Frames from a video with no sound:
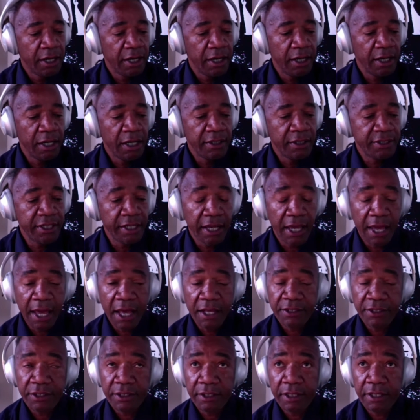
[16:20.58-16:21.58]
it's an
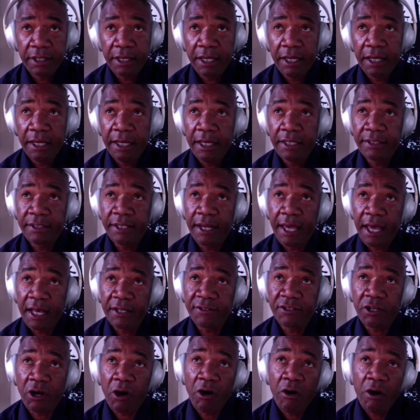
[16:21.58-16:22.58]

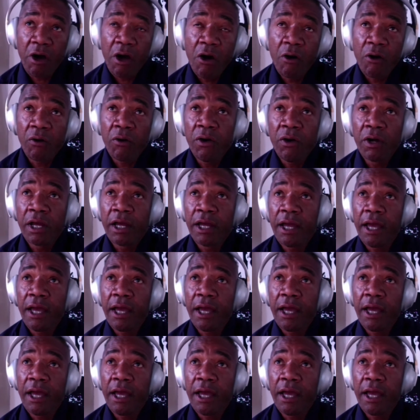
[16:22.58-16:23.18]
SRO,